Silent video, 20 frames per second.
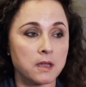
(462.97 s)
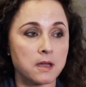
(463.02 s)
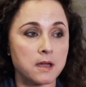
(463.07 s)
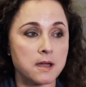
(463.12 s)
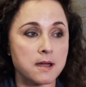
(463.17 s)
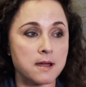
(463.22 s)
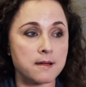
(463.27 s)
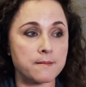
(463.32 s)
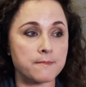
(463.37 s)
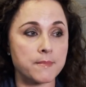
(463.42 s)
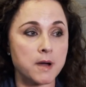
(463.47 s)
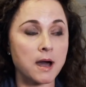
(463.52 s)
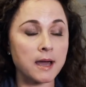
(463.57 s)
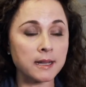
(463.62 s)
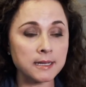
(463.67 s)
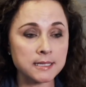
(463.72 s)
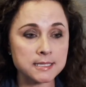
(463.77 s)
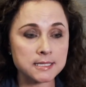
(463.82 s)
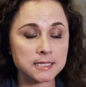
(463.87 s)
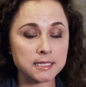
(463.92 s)

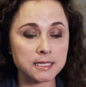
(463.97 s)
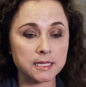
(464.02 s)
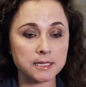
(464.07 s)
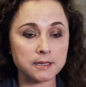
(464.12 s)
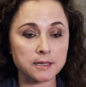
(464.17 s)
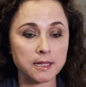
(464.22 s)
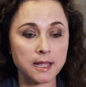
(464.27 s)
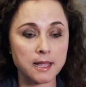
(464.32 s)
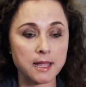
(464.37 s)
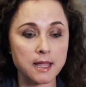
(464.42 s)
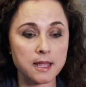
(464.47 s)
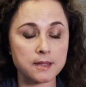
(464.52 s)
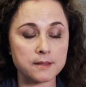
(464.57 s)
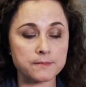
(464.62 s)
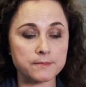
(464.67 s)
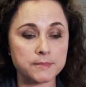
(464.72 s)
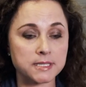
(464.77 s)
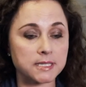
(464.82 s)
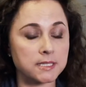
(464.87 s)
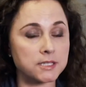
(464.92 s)
honestly,
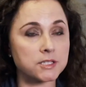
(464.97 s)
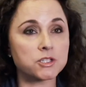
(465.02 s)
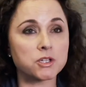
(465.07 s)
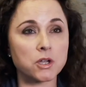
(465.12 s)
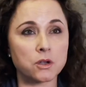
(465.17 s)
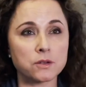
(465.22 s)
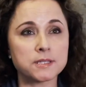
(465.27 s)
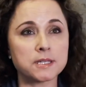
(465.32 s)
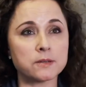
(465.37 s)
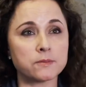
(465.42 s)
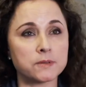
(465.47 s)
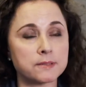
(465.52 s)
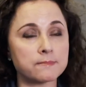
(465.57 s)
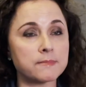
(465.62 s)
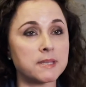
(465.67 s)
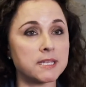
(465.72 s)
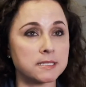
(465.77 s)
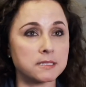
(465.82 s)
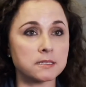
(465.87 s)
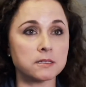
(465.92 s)
since Josie was
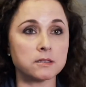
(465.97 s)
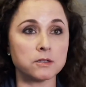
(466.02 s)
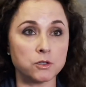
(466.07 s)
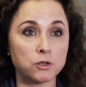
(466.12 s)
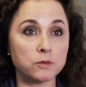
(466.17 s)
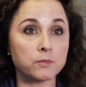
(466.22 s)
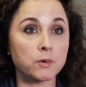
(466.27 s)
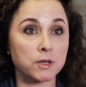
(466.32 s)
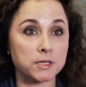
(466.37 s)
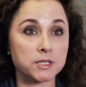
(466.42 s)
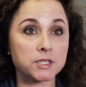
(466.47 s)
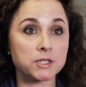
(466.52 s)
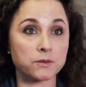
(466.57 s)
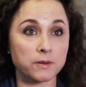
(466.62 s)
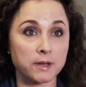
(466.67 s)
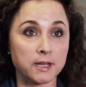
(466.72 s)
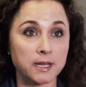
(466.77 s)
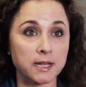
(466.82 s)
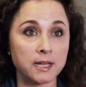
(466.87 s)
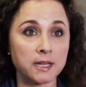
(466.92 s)
missed in the newborn
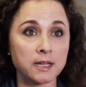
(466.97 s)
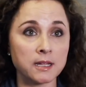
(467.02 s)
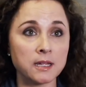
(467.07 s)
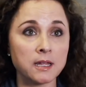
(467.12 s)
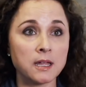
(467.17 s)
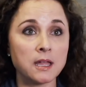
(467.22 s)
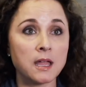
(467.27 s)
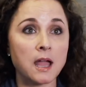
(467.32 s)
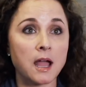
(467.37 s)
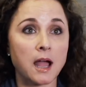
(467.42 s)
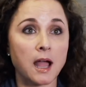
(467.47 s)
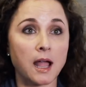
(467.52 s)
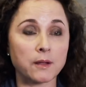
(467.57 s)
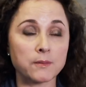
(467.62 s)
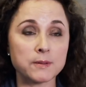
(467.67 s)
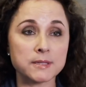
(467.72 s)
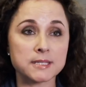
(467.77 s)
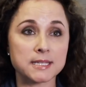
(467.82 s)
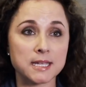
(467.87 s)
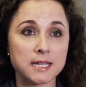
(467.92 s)
screening, I
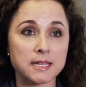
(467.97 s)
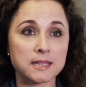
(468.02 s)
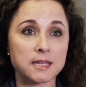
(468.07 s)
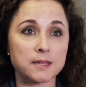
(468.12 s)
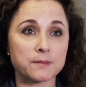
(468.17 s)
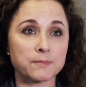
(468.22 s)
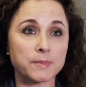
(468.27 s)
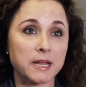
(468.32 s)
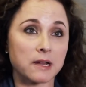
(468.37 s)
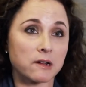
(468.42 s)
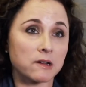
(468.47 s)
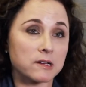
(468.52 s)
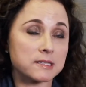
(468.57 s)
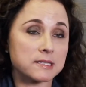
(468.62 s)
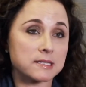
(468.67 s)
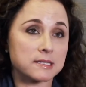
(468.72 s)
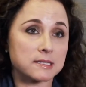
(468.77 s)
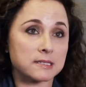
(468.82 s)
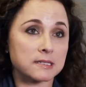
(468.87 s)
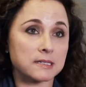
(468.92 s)
would say that
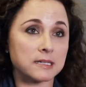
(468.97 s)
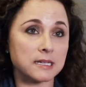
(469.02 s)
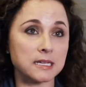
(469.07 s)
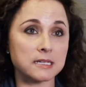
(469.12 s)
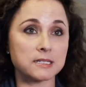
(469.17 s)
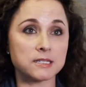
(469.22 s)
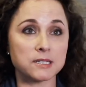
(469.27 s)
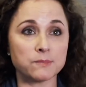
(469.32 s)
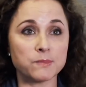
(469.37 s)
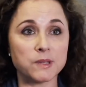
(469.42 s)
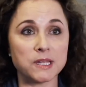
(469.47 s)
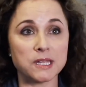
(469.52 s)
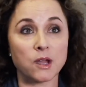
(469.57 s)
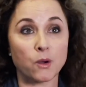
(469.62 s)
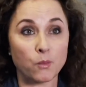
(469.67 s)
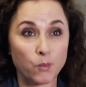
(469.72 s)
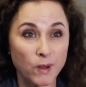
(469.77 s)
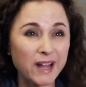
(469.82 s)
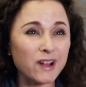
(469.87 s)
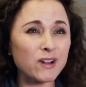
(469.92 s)
parents need to be
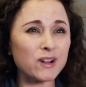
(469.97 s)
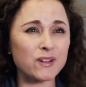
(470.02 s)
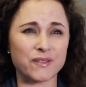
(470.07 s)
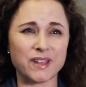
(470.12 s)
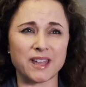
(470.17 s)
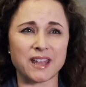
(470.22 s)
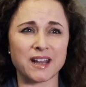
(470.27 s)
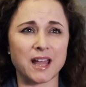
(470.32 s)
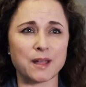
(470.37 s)
aware of it.